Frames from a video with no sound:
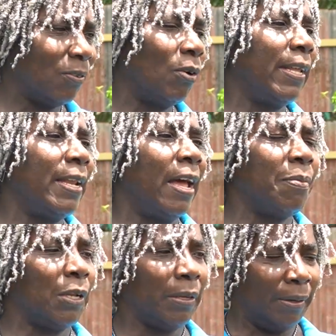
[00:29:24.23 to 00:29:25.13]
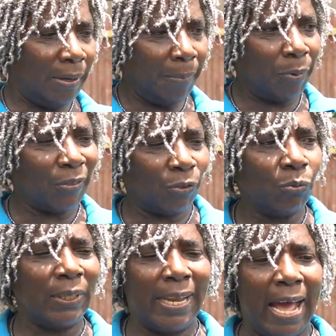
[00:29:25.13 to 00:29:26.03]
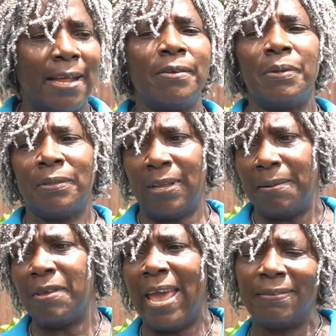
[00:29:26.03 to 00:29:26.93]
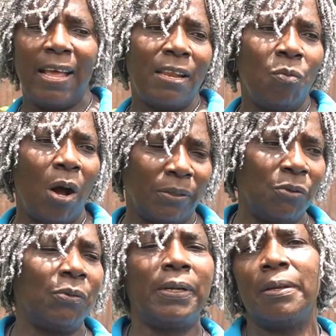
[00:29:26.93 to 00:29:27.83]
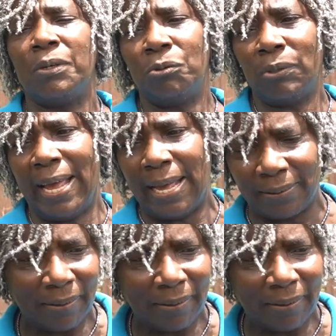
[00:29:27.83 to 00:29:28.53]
So then I would pursue to that, and they would tell me exactly what to do, and I would do that.